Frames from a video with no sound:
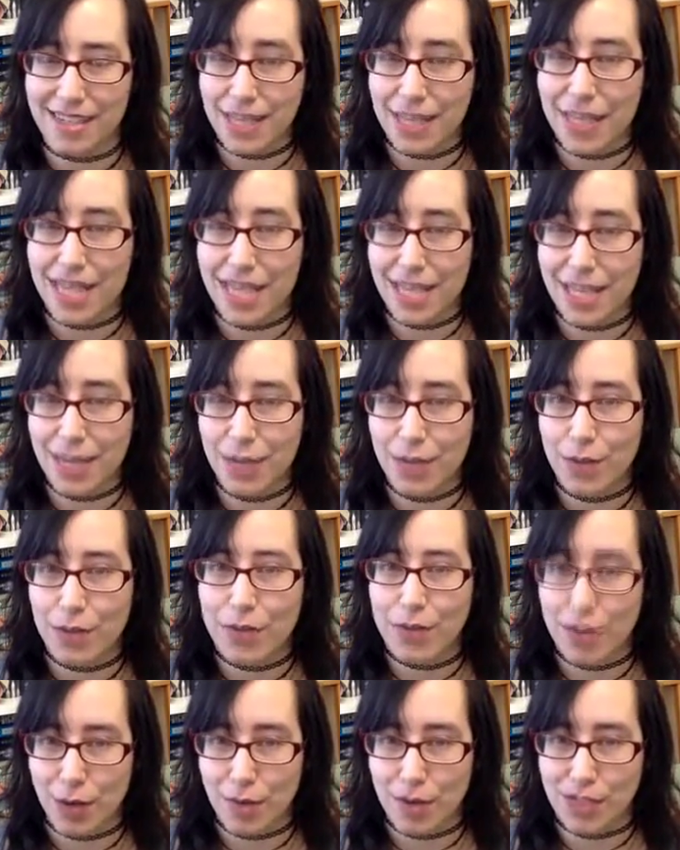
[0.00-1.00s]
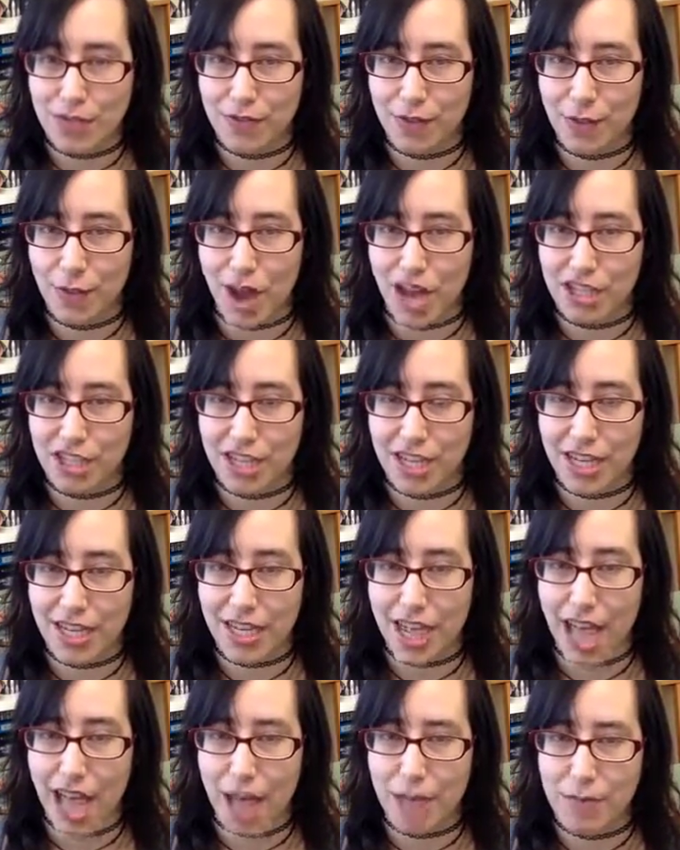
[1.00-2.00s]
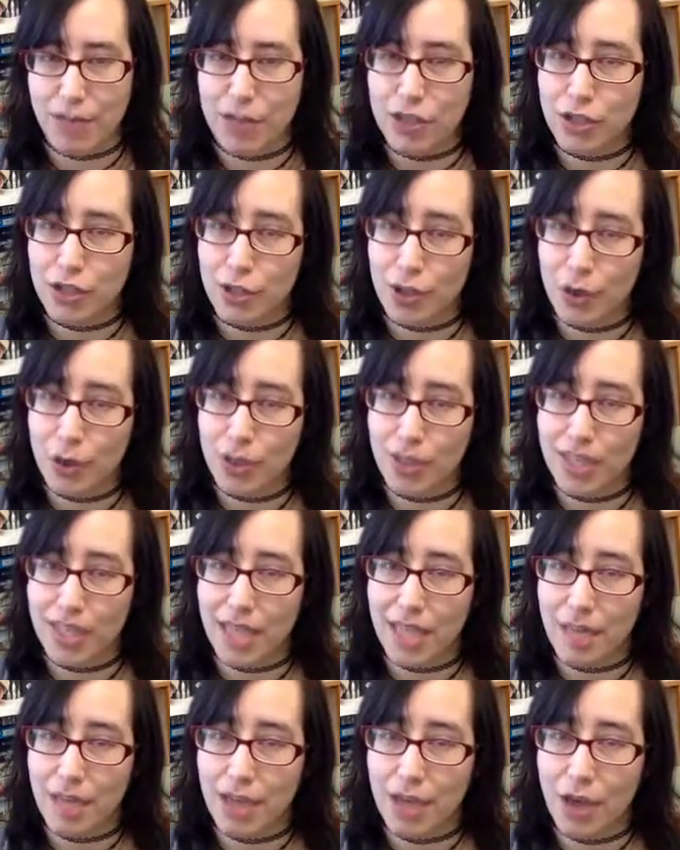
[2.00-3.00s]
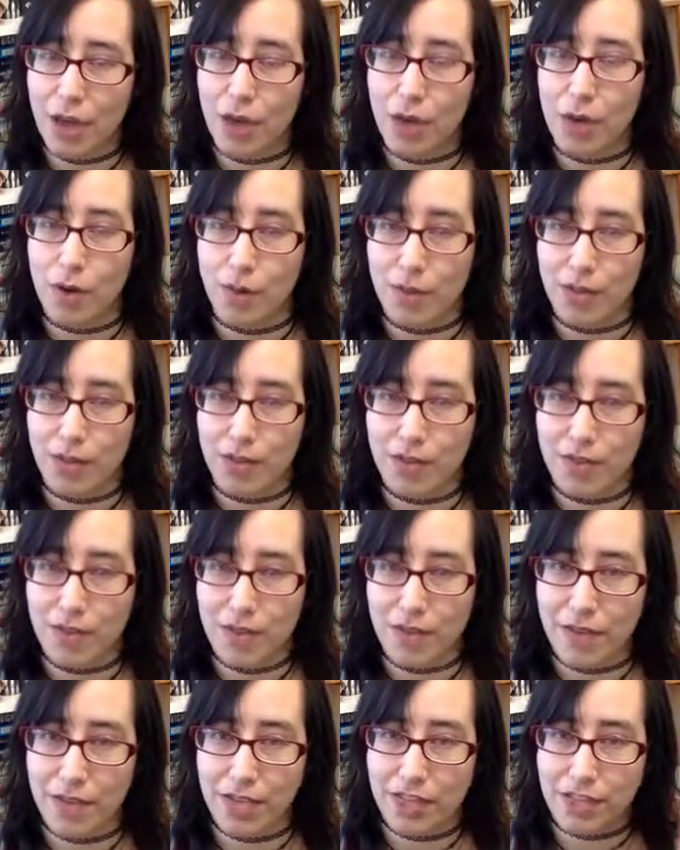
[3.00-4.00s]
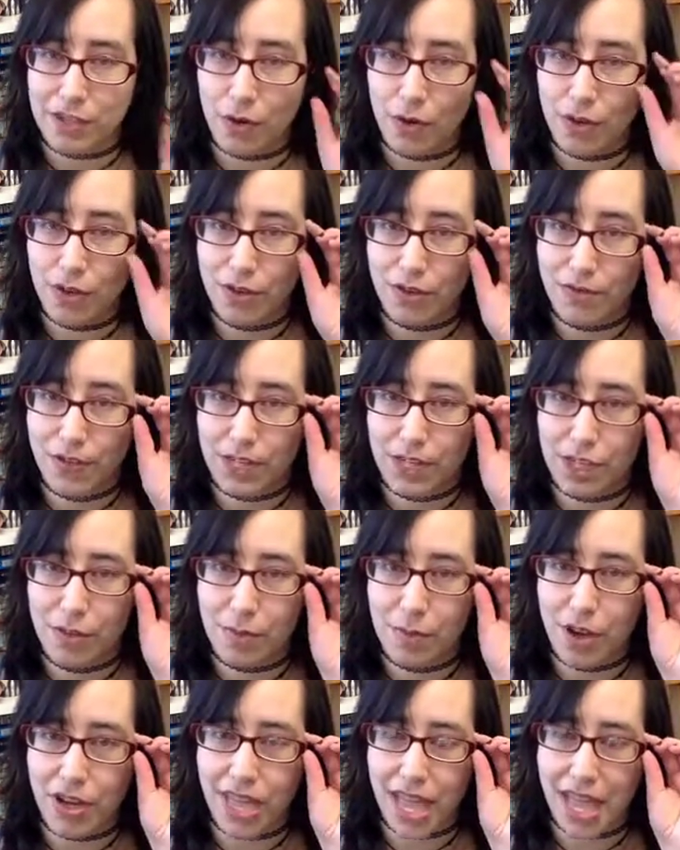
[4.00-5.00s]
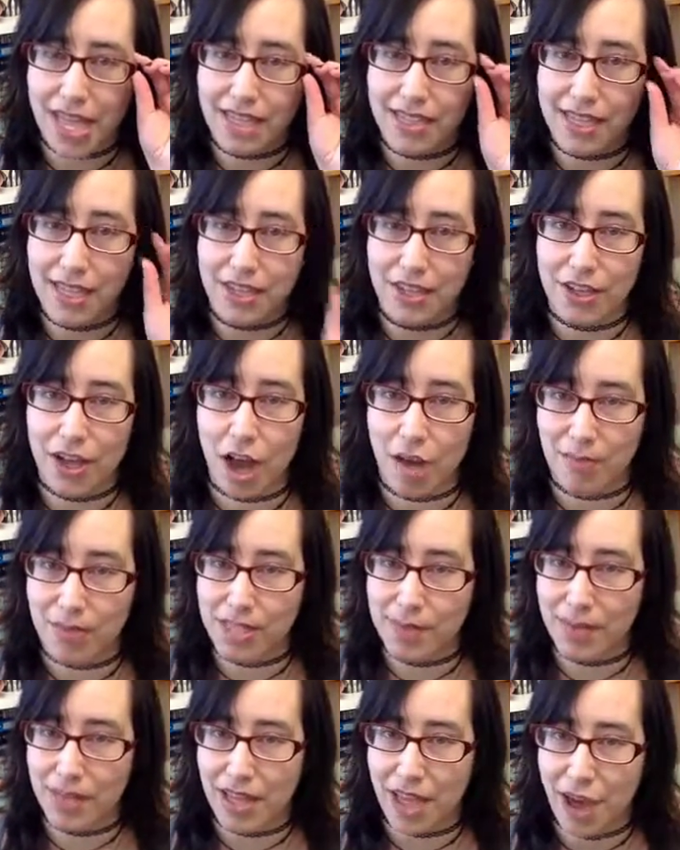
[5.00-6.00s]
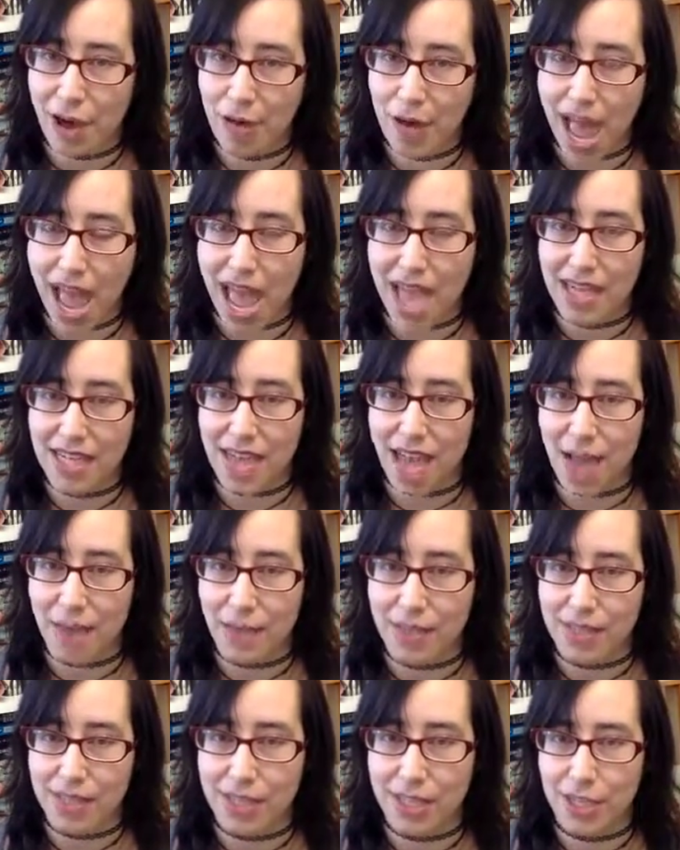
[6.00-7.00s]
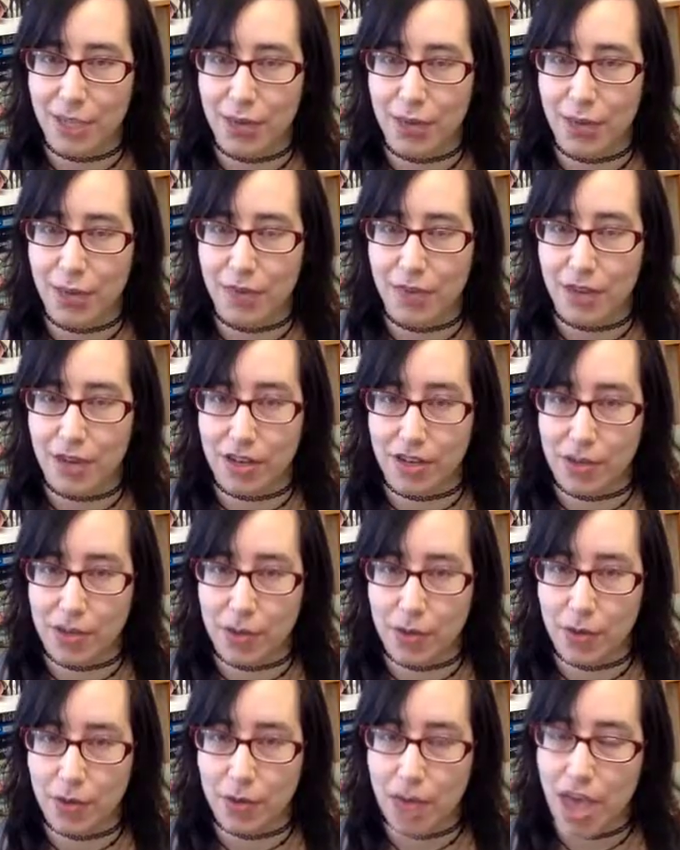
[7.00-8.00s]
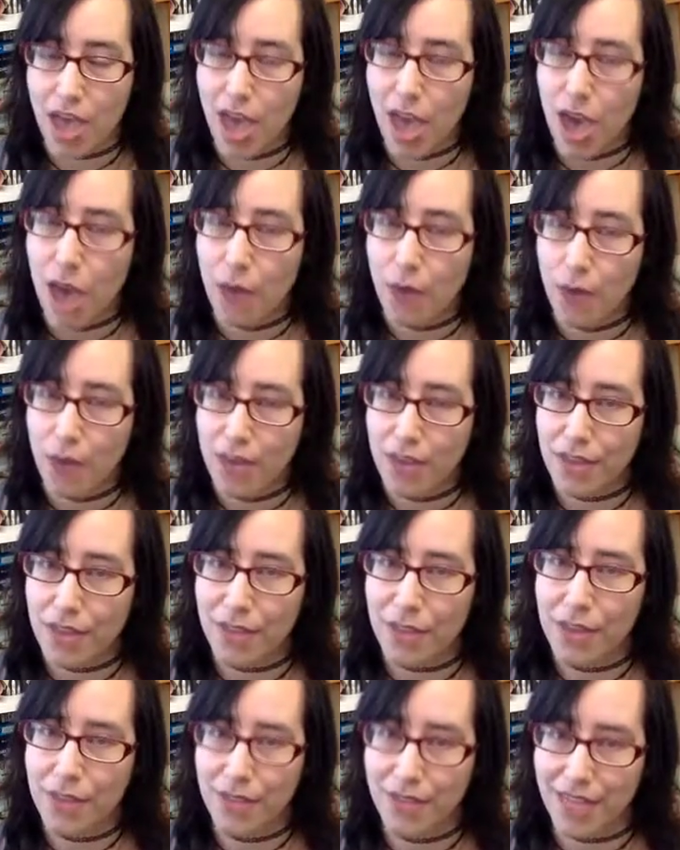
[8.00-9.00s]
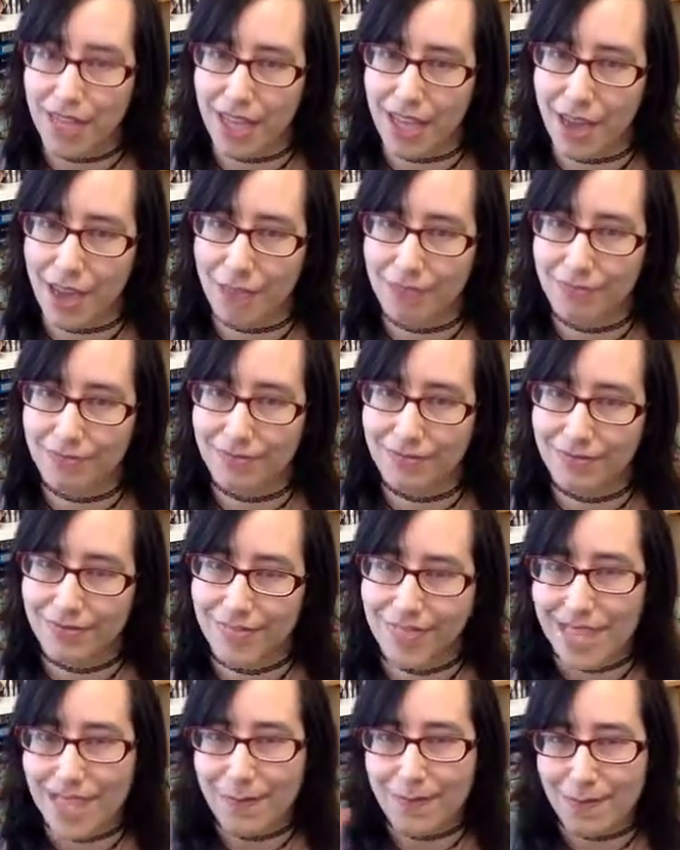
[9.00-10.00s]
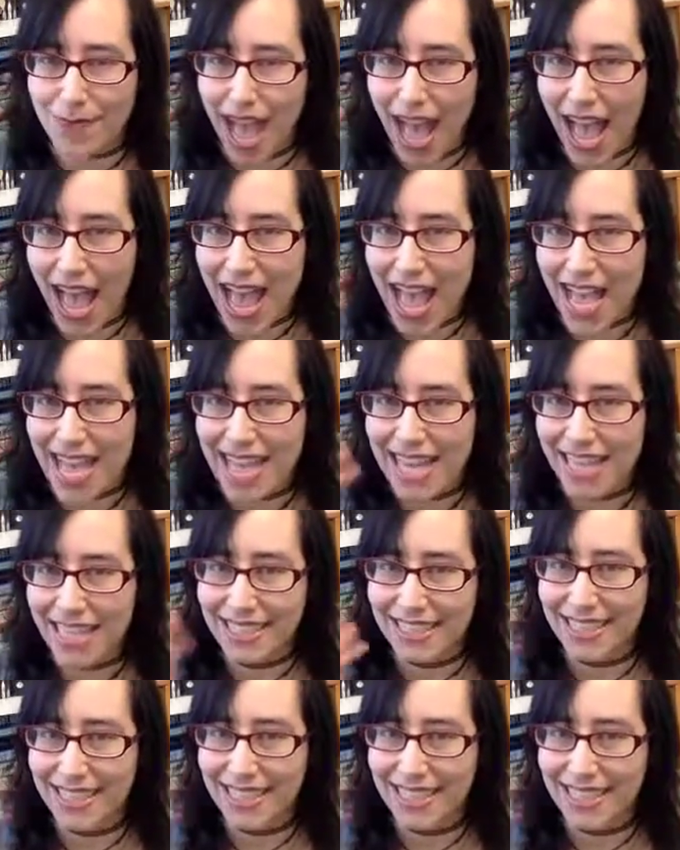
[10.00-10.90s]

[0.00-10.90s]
Thank you so much for watching. Um, you should totally let me know what your favorite historical fiction book is in the comments below, and I will see you very soon with a new video. Bye!